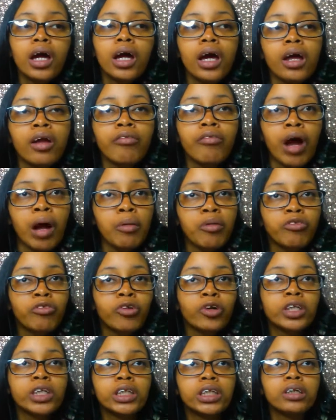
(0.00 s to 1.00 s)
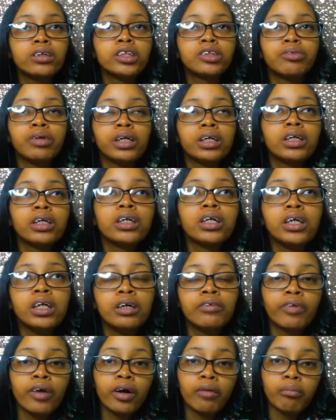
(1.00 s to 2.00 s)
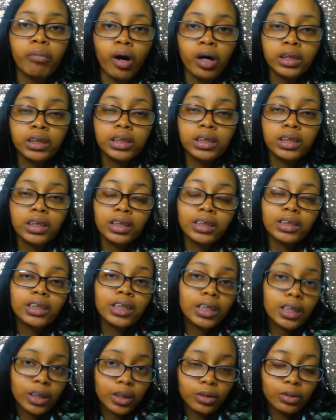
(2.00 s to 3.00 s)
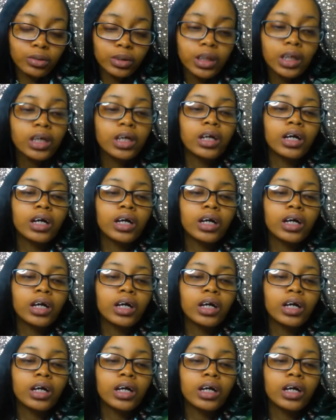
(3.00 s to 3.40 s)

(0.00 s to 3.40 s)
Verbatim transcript: and right before she gets ready to leave, her boss gets killed,